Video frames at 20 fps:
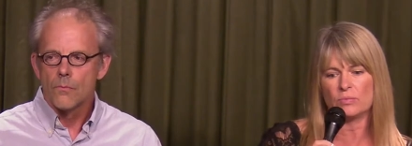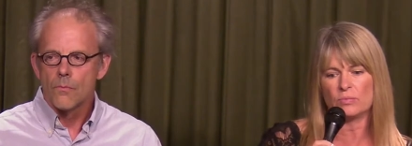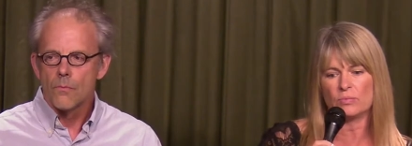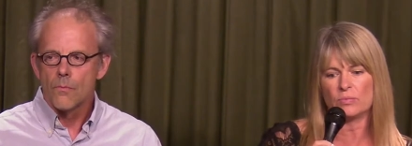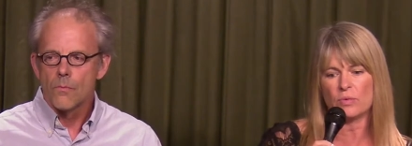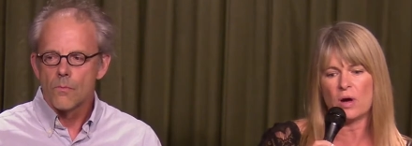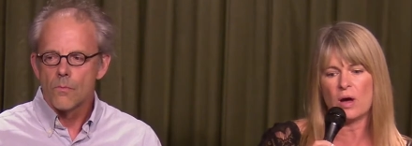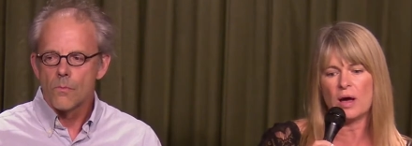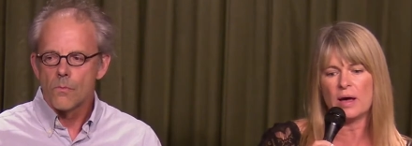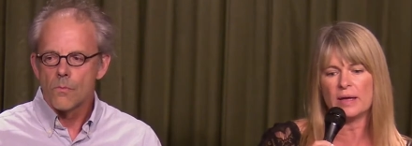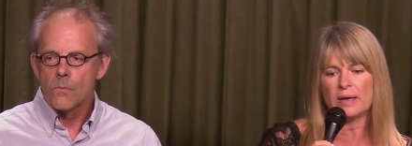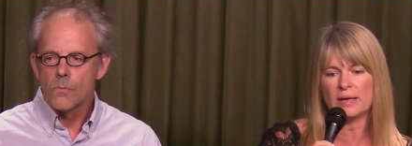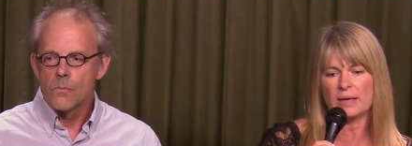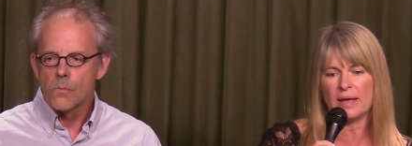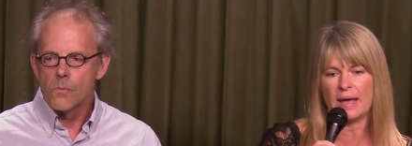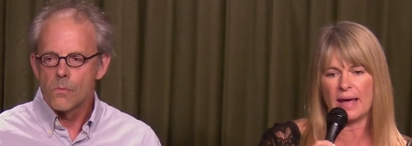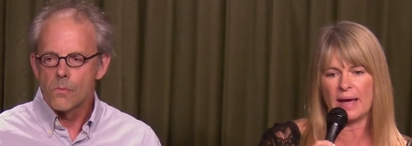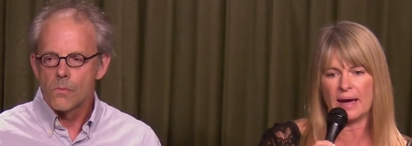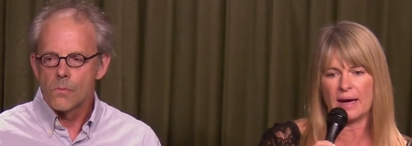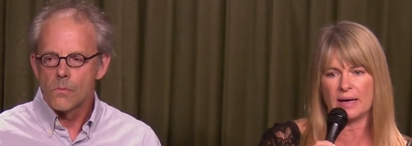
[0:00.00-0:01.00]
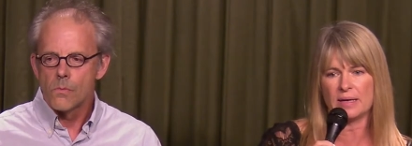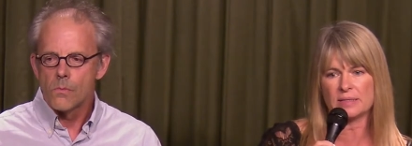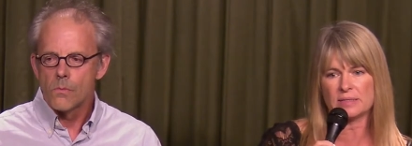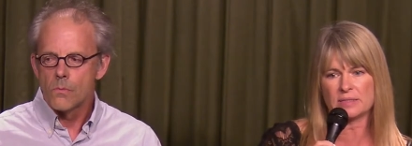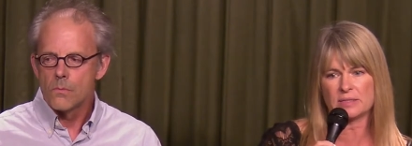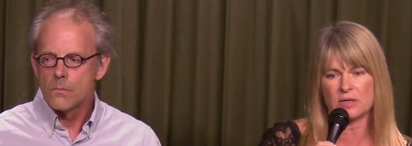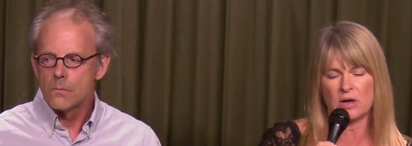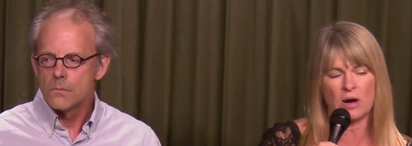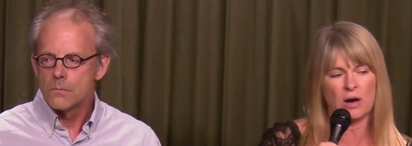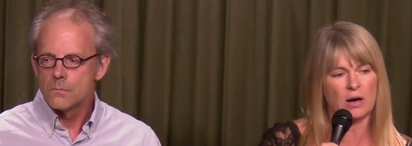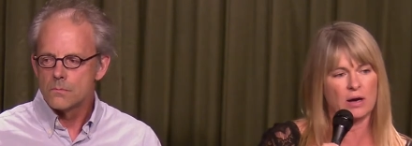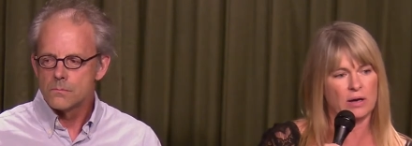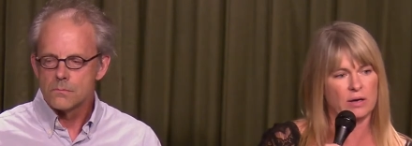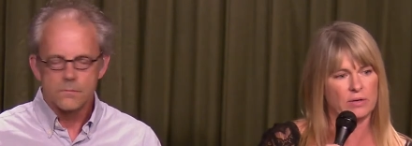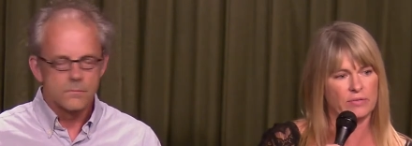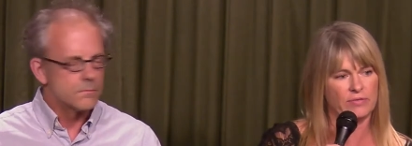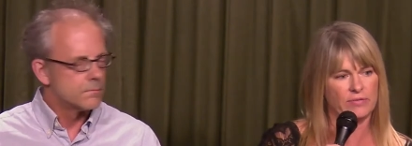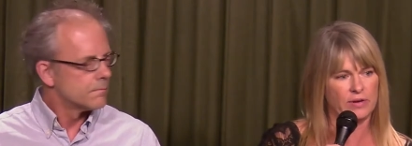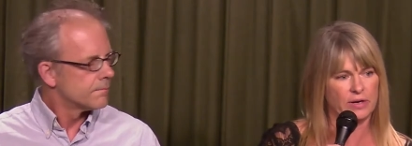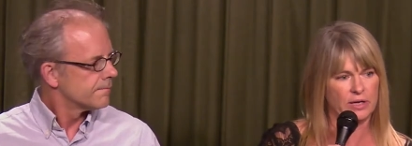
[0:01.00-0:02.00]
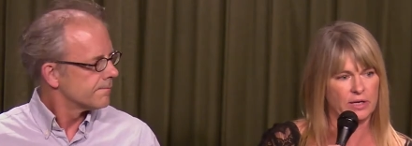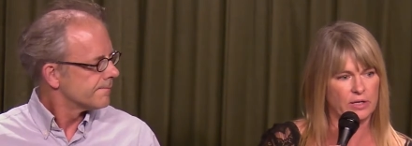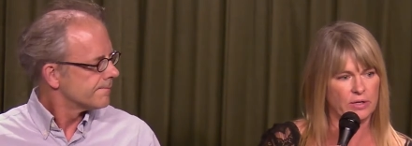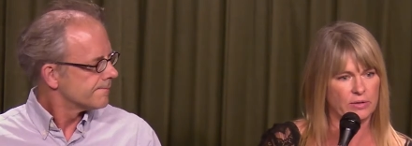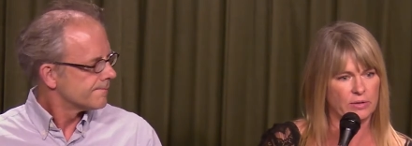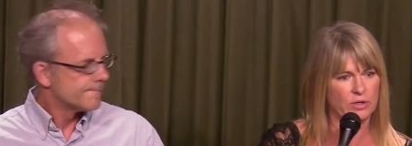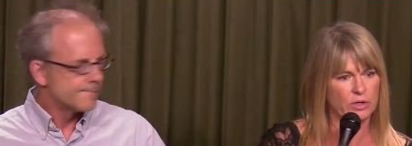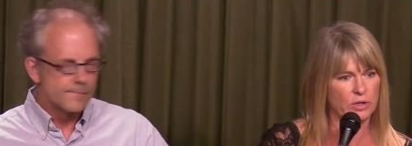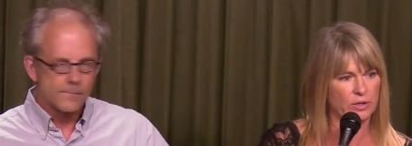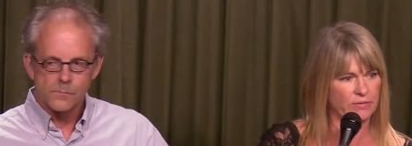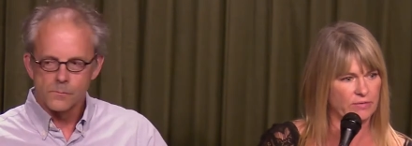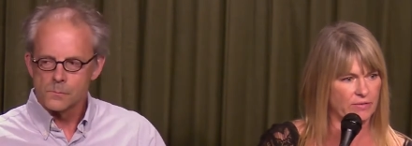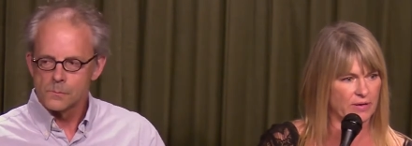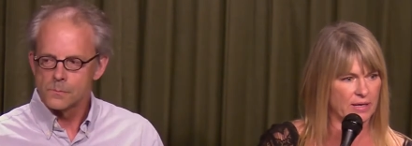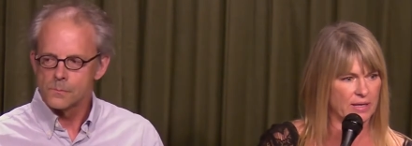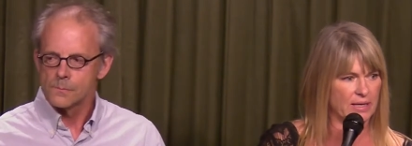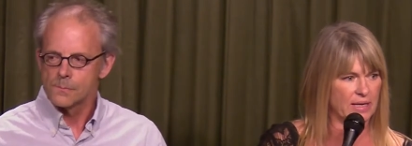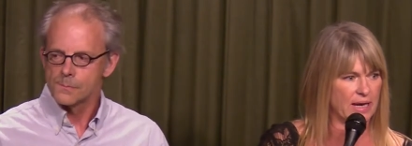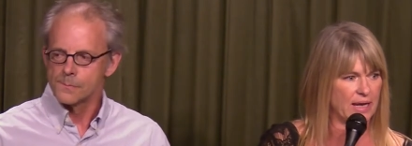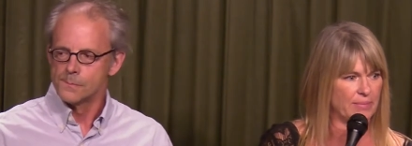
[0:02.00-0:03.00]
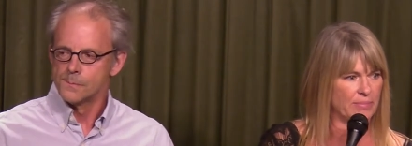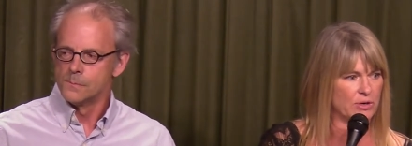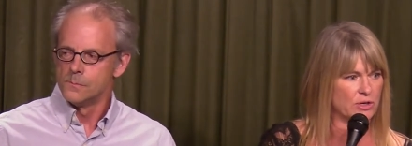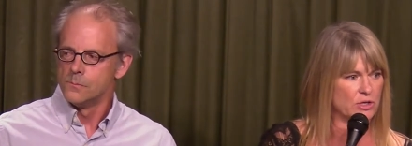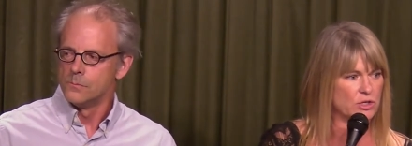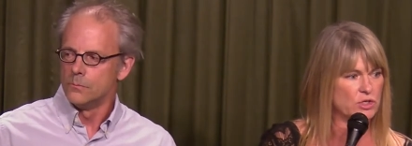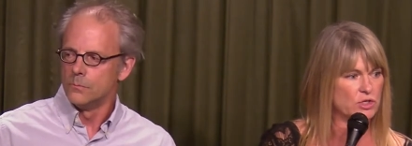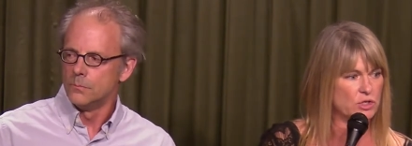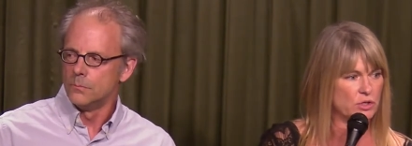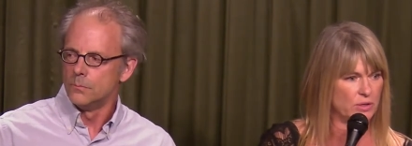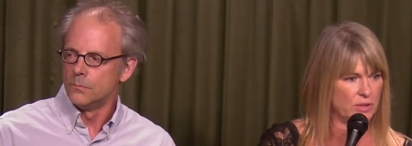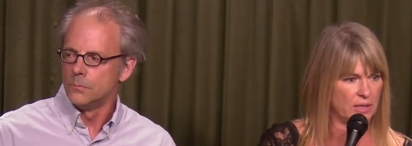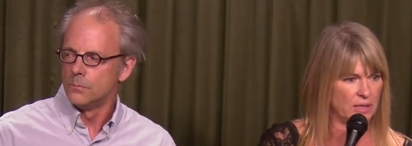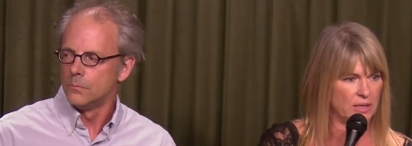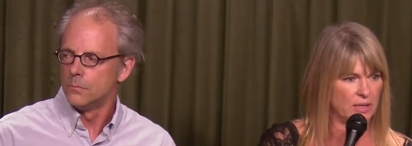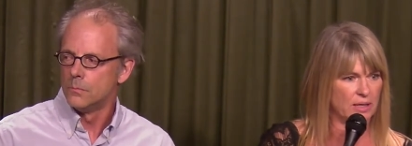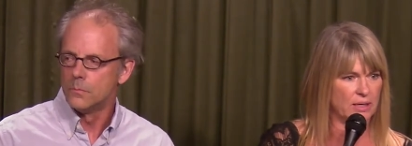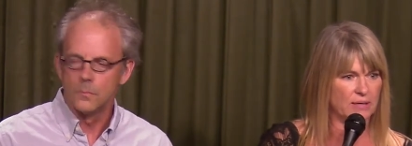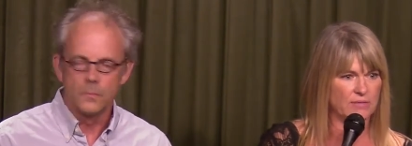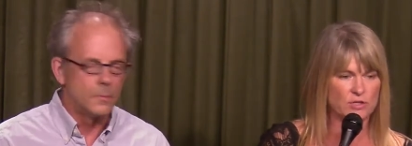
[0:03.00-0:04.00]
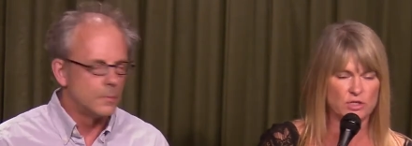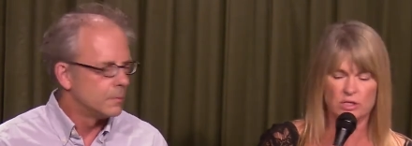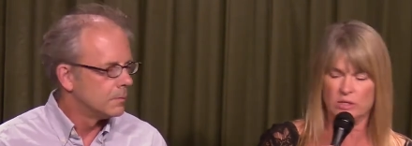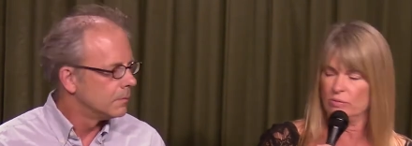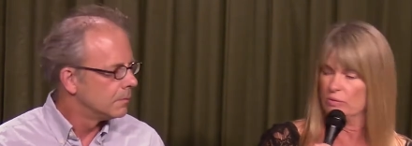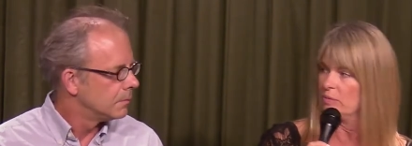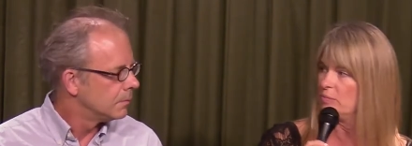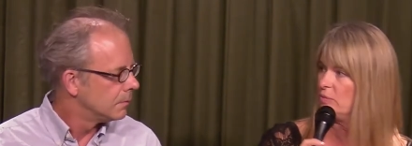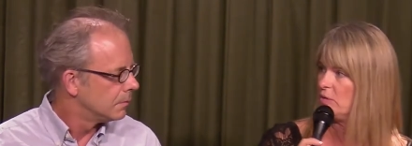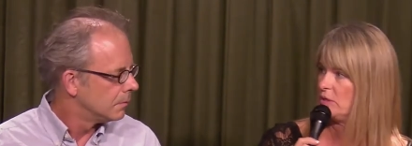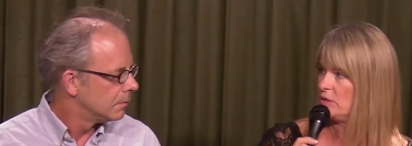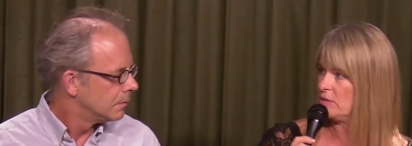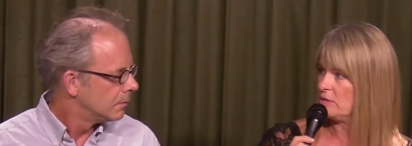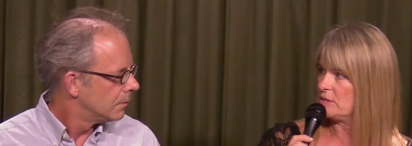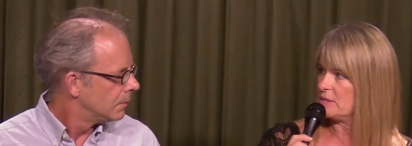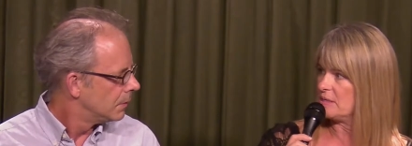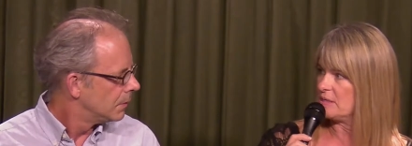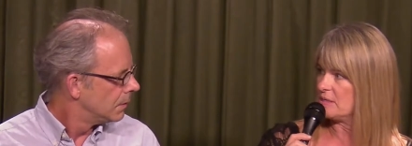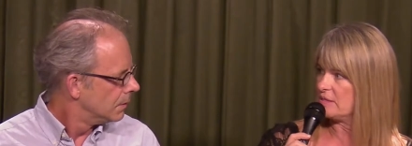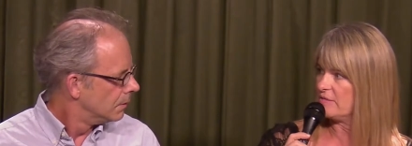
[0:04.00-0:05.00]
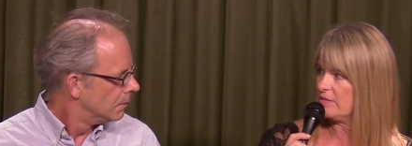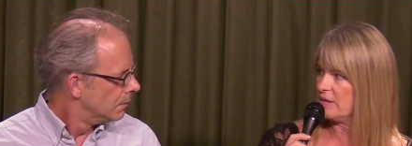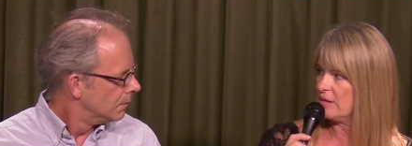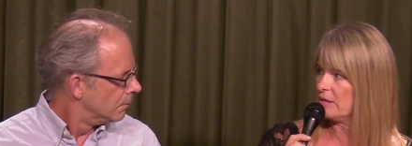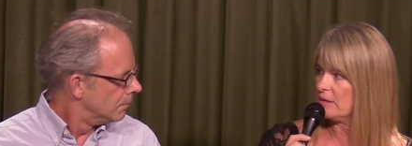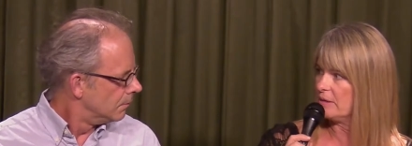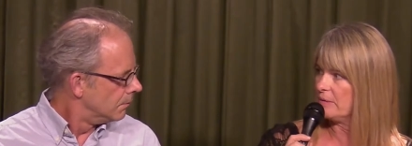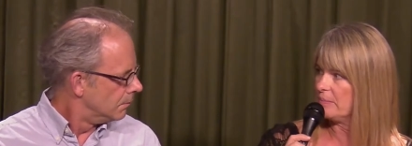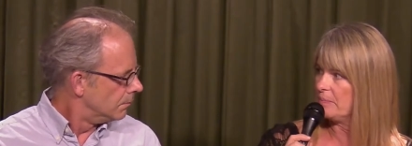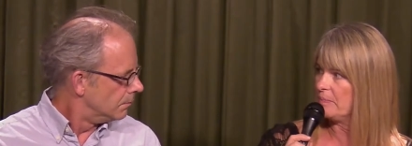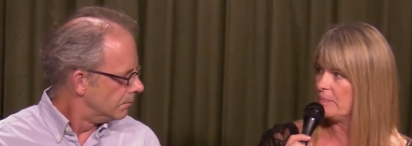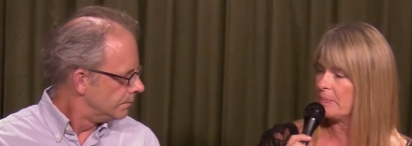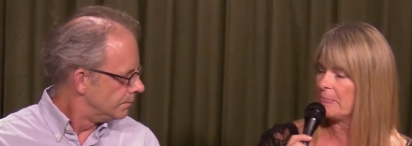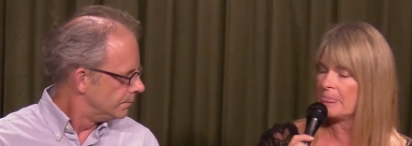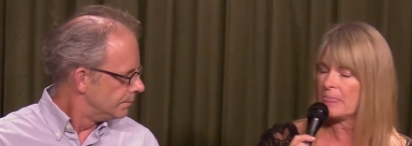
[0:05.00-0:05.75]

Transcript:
Speaker 1: Ron asked our very good friend and neighbor Judy if she would produce this film,